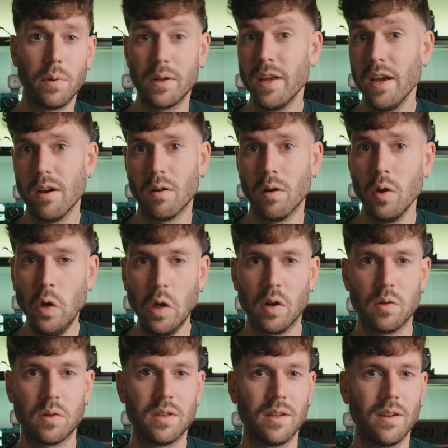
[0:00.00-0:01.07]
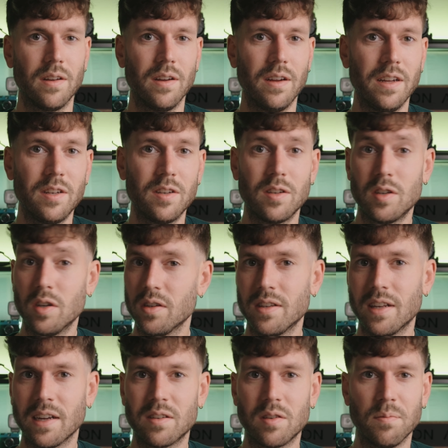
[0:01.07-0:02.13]
but yeah, who knows? It just
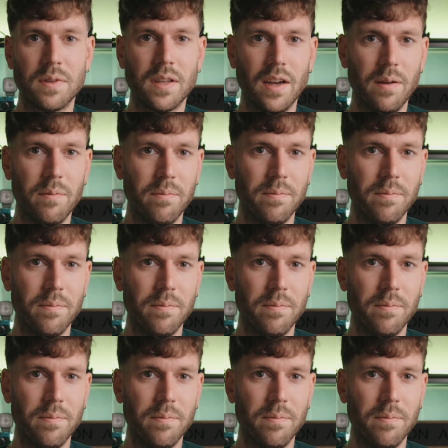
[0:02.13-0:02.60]
takes some time.